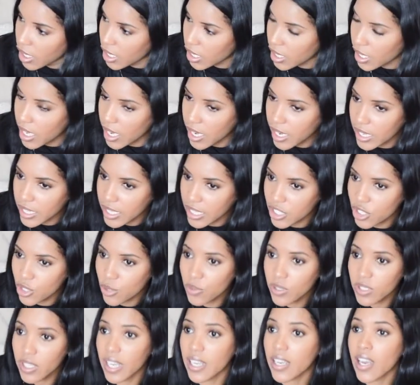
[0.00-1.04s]
Like, and she
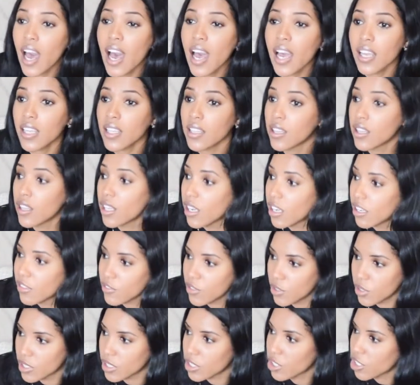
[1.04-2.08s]
was like, I love
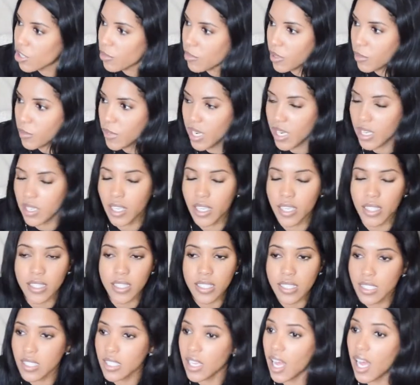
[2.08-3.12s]
you. And look at me in my eye, like,
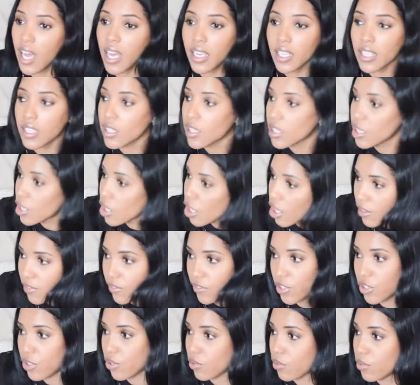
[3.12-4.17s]
listen, I love
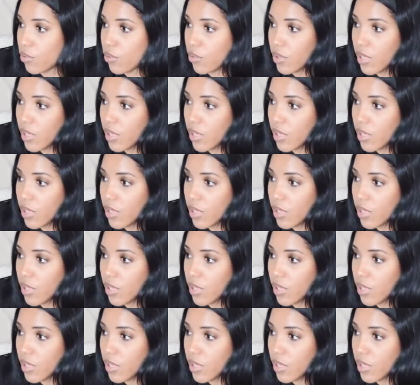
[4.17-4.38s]
you.